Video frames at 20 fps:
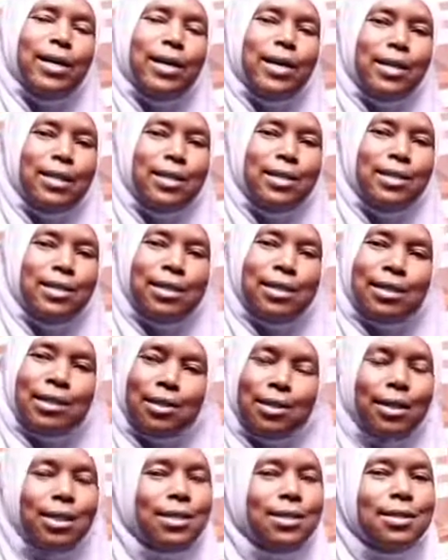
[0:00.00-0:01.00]
and the
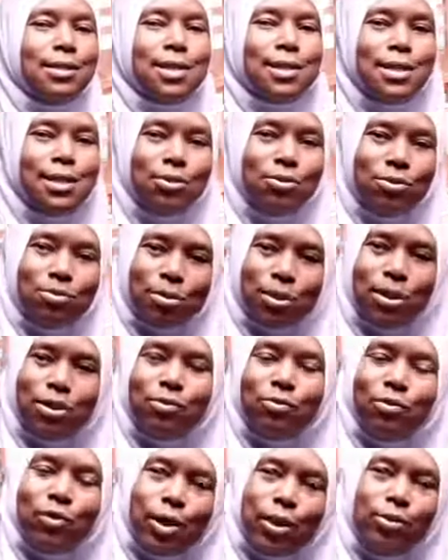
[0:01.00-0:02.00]
things that are normally
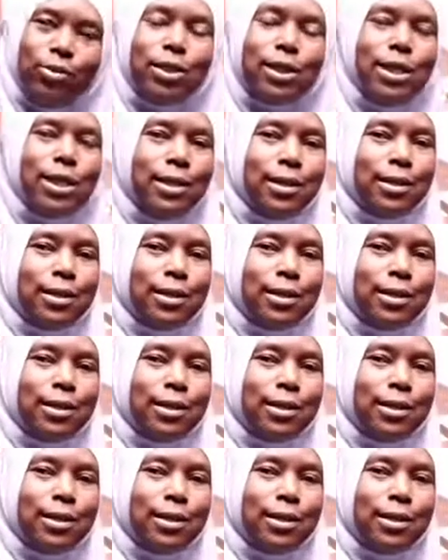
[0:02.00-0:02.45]
found in a